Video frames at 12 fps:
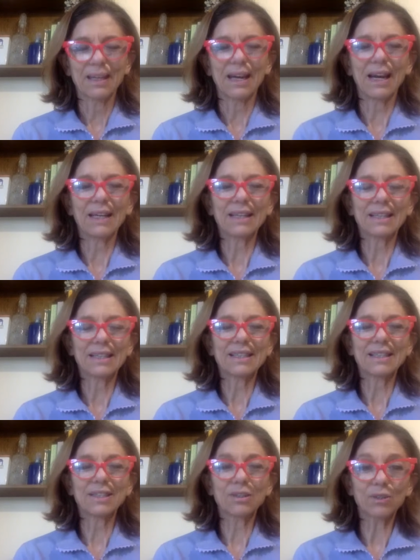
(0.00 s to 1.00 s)

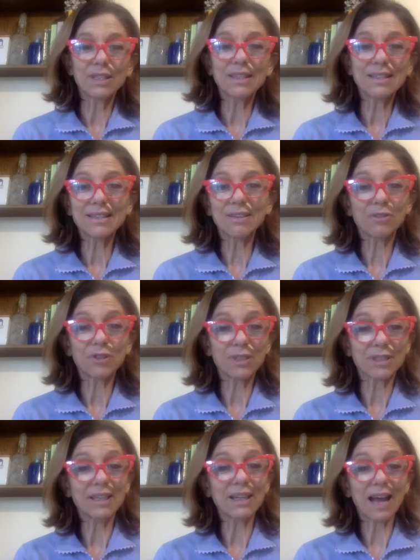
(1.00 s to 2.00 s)
And so this is the
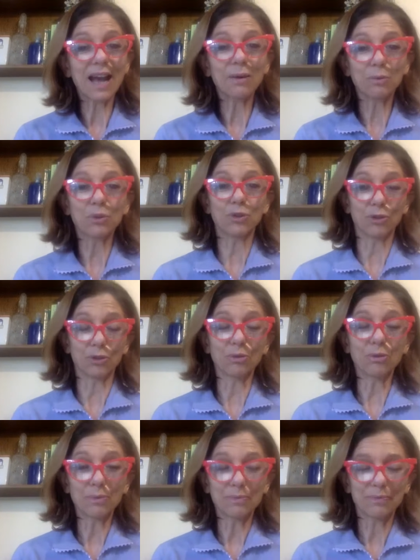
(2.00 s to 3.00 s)
first thing I would
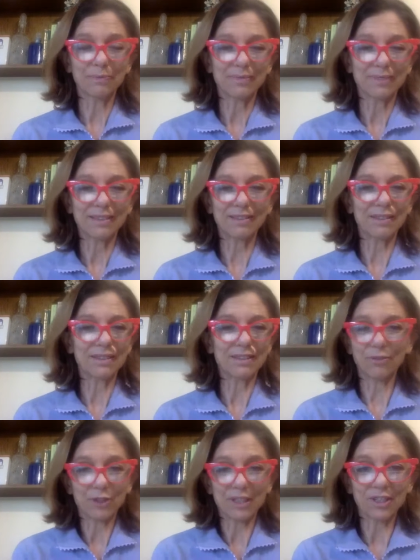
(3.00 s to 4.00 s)
do
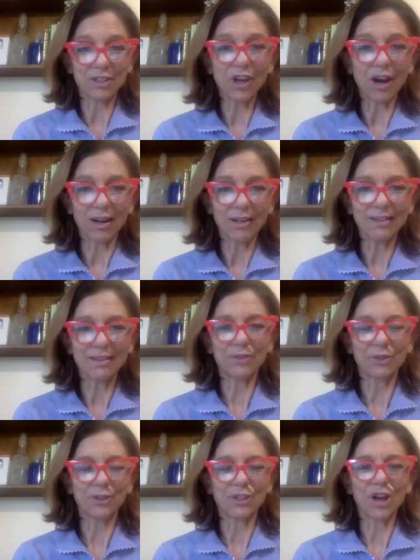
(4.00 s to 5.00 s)
for a start
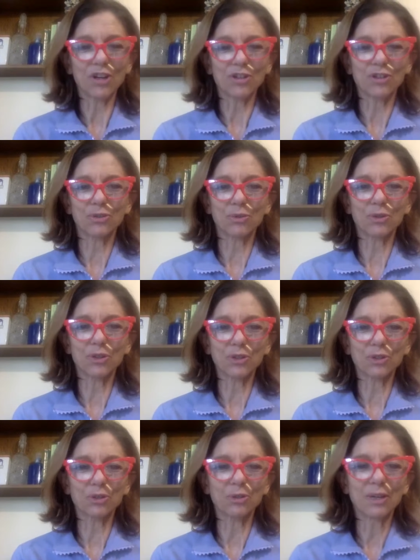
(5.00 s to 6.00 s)
if you're not used
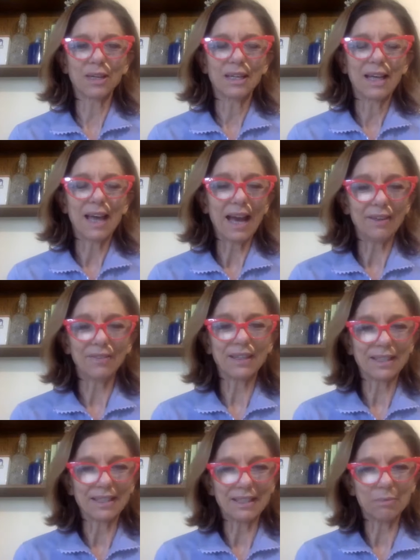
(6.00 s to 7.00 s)
to
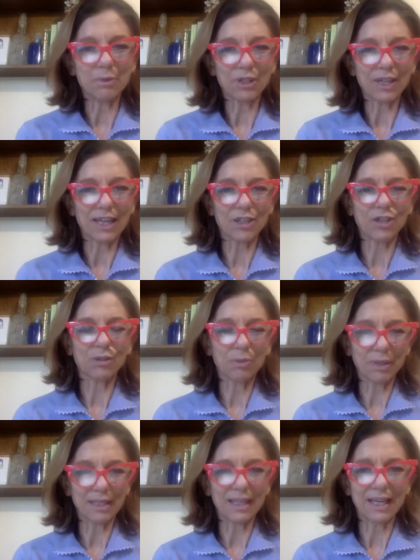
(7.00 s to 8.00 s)
having a deep connection
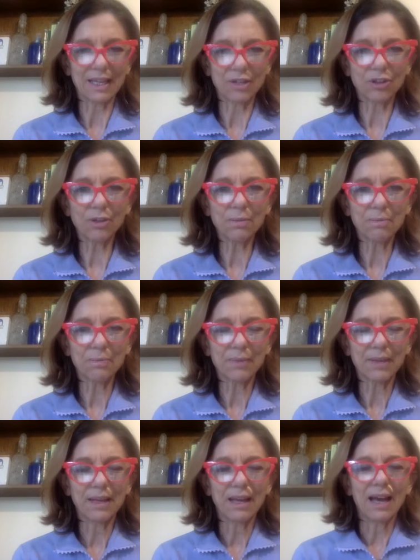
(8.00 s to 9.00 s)
with nature.
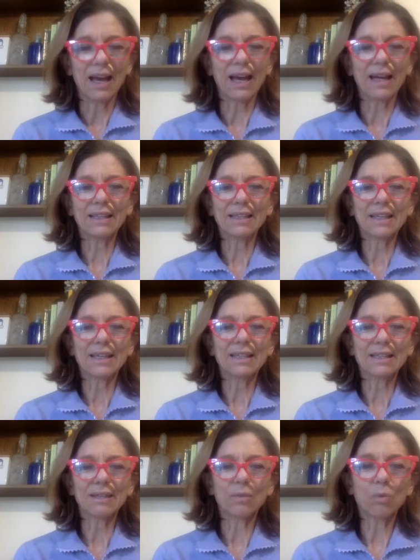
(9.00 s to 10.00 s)

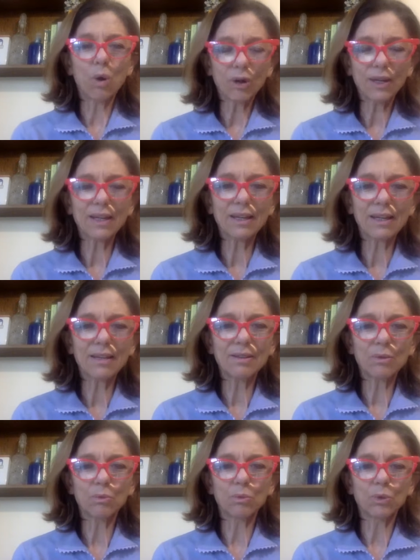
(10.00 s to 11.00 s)
And walking in
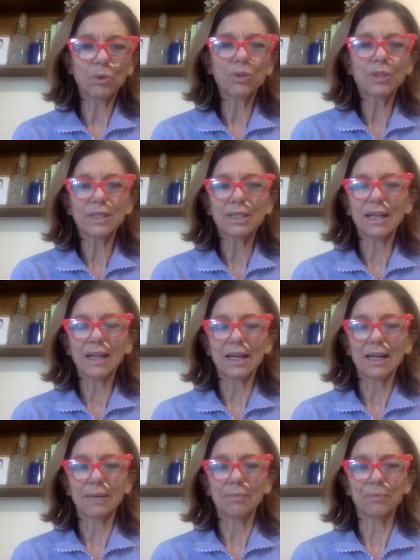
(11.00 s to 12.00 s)
the wood
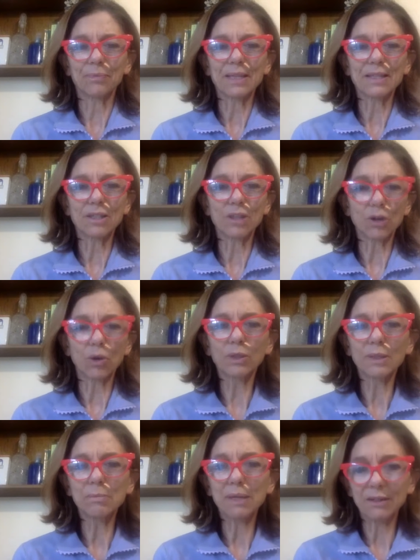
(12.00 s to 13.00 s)
is not
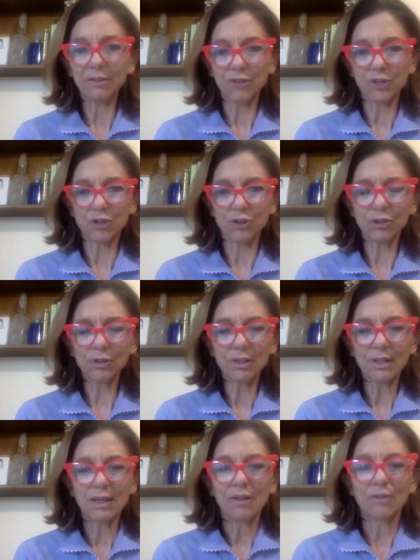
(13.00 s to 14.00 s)
only beneficial
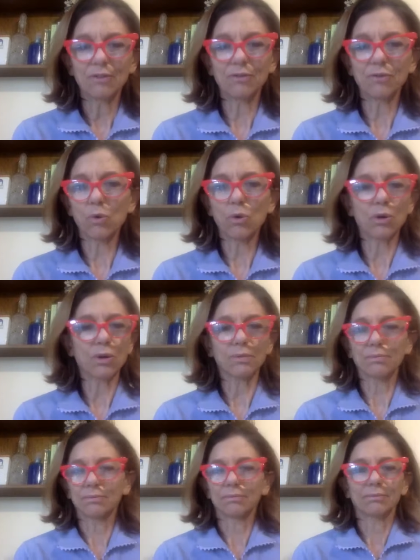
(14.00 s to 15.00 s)

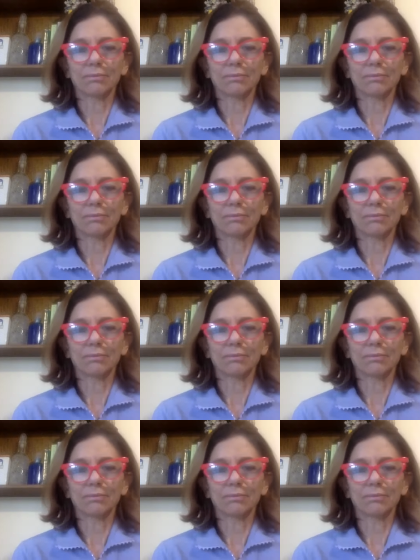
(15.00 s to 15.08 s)
for